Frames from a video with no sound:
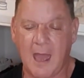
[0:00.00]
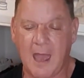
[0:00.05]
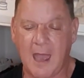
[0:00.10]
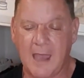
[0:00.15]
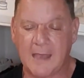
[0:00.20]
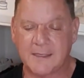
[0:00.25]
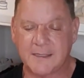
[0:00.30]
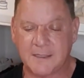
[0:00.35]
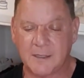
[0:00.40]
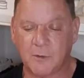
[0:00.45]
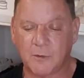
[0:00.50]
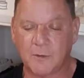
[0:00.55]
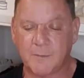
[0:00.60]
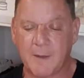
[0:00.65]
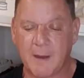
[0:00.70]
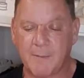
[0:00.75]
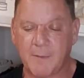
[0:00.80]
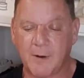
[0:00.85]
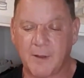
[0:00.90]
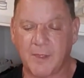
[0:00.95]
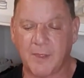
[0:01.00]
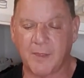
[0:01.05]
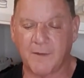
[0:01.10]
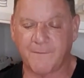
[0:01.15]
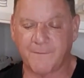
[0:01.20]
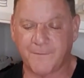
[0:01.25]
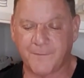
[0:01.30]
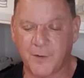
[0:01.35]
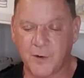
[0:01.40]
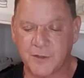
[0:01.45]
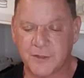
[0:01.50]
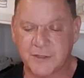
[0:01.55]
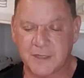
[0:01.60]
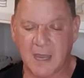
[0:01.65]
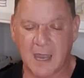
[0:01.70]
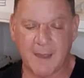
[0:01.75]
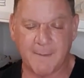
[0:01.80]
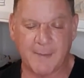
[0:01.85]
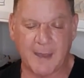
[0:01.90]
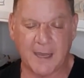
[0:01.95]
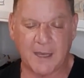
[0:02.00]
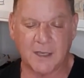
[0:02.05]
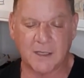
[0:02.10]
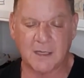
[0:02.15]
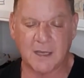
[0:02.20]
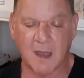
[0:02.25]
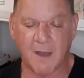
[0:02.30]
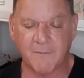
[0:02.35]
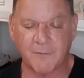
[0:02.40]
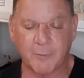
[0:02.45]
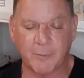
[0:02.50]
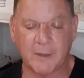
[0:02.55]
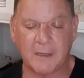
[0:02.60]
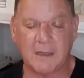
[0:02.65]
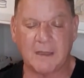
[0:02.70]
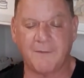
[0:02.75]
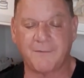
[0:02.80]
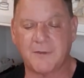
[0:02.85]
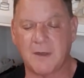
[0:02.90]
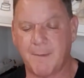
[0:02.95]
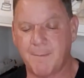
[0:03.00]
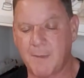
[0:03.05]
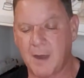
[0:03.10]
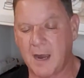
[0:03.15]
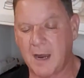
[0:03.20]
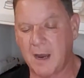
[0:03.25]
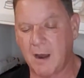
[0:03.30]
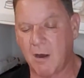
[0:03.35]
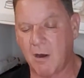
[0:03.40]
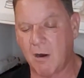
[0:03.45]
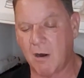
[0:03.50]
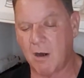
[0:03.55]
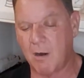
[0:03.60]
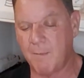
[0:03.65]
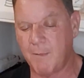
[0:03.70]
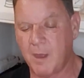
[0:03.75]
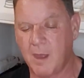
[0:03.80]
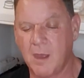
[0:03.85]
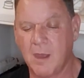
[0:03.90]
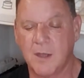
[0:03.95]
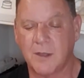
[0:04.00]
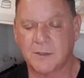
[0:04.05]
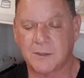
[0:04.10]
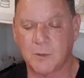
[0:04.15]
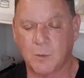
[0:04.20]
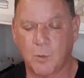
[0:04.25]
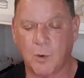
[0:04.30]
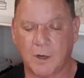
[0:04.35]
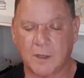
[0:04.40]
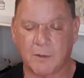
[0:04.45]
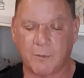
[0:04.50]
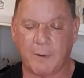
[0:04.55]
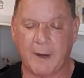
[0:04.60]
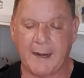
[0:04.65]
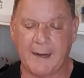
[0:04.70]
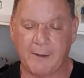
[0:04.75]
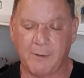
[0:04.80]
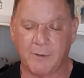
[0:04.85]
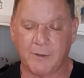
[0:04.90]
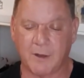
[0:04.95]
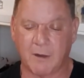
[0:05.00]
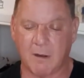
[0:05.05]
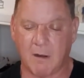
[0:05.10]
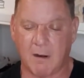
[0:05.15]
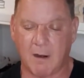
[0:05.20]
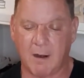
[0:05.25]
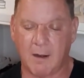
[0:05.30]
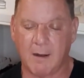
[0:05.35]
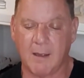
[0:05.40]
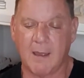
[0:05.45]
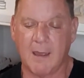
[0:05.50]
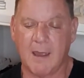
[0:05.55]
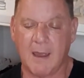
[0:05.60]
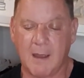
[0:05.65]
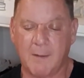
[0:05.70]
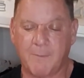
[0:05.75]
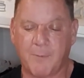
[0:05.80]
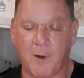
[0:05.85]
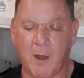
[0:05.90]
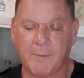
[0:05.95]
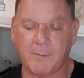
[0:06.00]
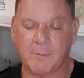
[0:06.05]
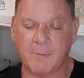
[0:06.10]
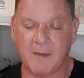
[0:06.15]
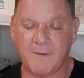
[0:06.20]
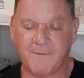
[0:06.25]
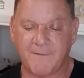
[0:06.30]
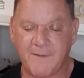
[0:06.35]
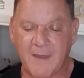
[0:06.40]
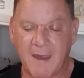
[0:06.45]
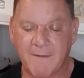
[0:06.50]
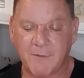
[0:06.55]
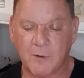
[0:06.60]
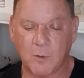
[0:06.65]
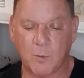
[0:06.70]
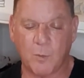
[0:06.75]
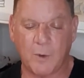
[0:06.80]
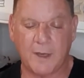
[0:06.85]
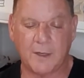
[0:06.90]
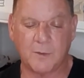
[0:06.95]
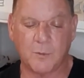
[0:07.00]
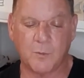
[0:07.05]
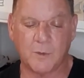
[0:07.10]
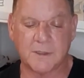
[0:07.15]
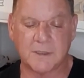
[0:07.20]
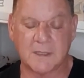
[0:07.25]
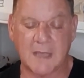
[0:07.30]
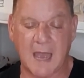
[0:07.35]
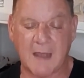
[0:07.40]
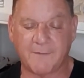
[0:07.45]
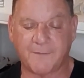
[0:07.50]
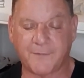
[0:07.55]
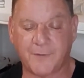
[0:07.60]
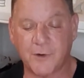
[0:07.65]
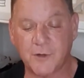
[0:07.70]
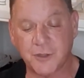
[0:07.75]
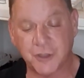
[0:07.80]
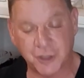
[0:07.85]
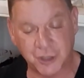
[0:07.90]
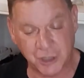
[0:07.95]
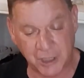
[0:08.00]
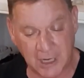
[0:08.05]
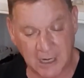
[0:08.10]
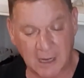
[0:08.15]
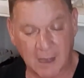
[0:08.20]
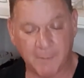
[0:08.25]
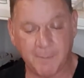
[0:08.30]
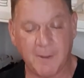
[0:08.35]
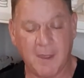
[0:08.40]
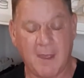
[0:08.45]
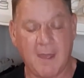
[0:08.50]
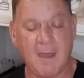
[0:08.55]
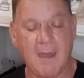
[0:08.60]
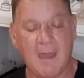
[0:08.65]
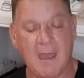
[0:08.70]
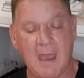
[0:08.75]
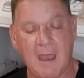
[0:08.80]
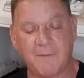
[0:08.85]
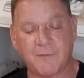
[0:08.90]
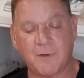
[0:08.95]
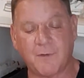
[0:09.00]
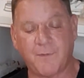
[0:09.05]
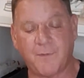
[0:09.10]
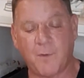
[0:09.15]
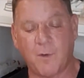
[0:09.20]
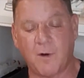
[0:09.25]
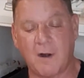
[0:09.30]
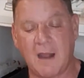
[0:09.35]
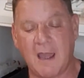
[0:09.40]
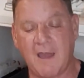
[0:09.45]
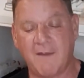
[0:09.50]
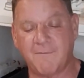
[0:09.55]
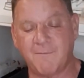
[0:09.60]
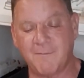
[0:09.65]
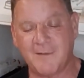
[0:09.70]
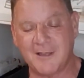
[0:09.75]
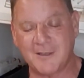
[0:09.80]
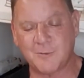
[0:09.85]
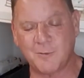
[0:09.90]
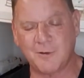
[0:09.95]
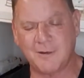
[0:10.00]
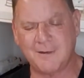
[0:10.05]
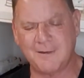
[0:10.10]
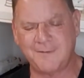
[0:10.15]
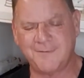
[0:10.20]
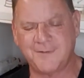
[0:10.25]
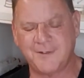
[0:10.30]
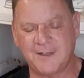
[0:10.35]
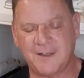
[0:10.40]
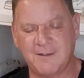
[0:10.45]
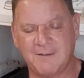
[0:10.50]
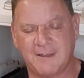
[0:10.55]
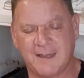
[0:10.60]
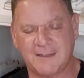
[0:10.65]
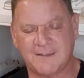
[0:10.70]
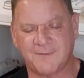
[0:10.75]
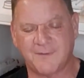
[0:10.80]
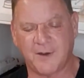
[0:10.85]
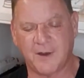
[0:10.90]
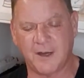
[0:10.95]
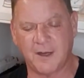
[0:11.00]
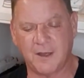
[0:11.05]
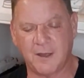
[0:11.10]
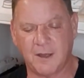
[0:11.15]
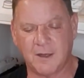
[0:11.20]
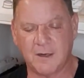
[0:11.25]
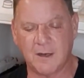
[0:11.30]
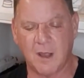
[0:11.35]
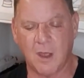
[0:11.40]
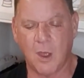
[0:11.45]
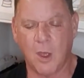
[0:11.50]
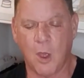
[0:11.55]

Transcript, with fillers: I still remember the first time I could comfortably lift up my arm to work the radio in the car. And probably my favorite win was that first chin-up after four and a half months. Well, good for you. That's very good.